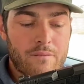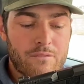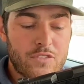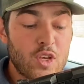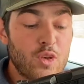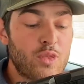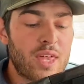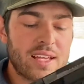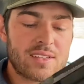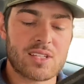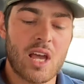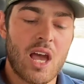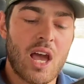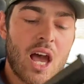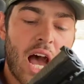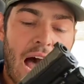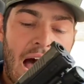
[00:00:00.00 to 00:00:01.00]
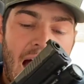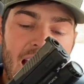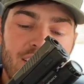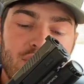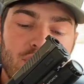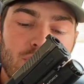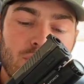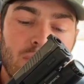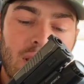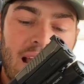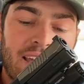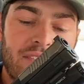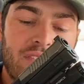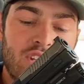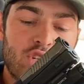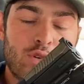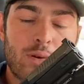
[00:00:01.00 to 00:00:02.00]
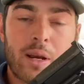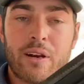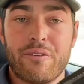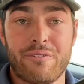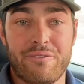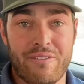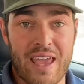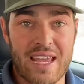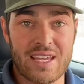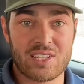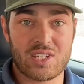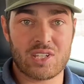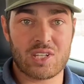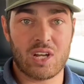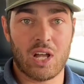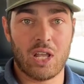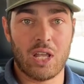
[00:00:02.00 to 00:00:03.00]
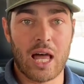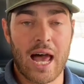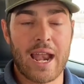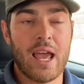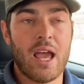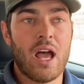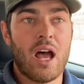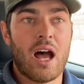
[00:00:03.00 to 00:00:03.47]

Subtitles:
Few things. I do like the trigger face a lot.